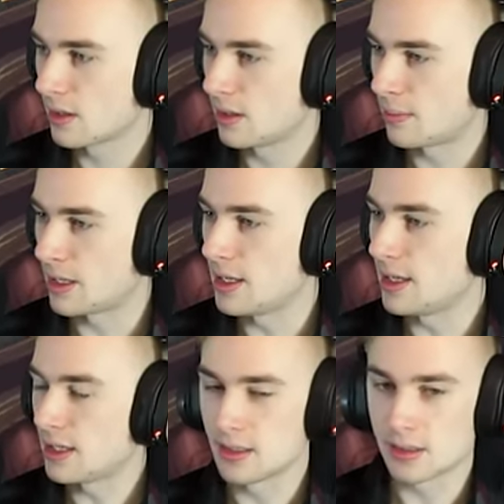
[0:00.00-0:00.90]
But I think
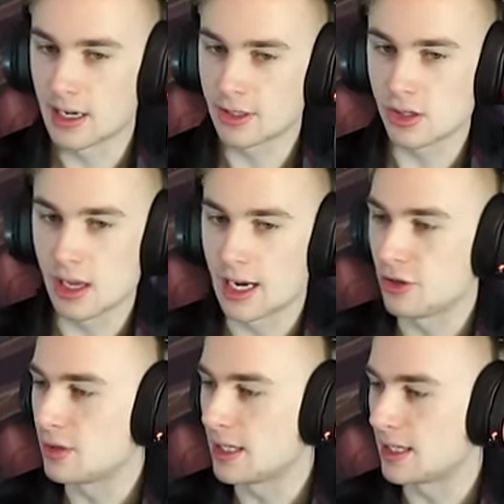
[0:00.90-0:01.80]
it is. Actually, I
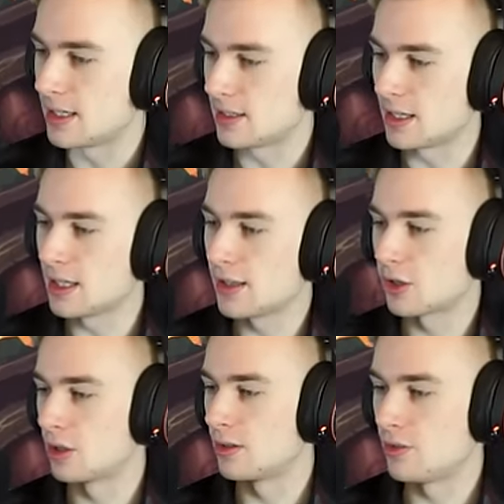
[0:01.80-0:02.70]
do think it is. I think the
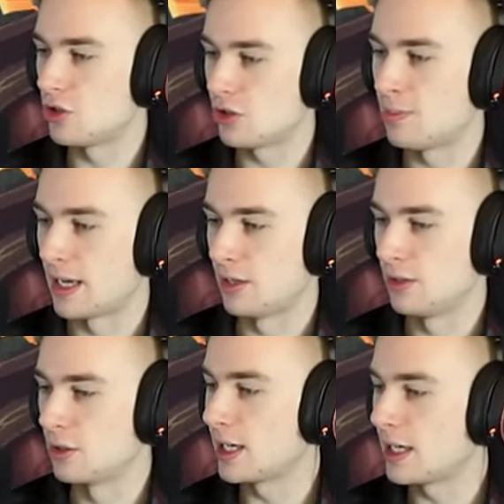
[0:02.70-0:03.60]
curve is just better.
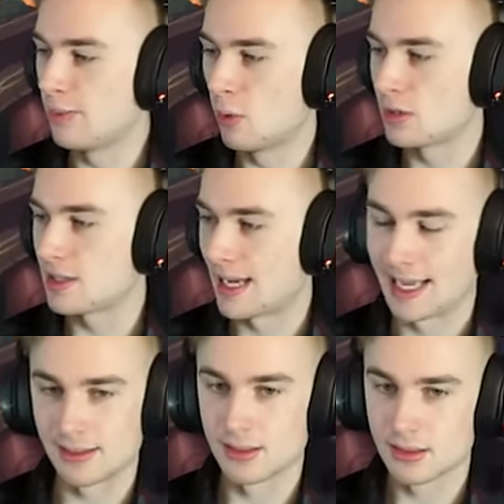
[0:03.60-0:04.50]
You're getting more
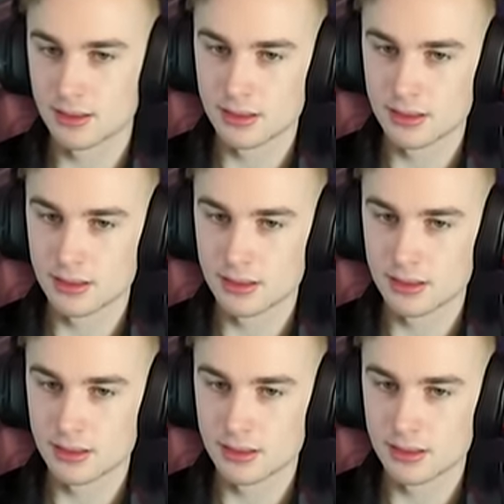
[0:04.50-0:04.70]
stats.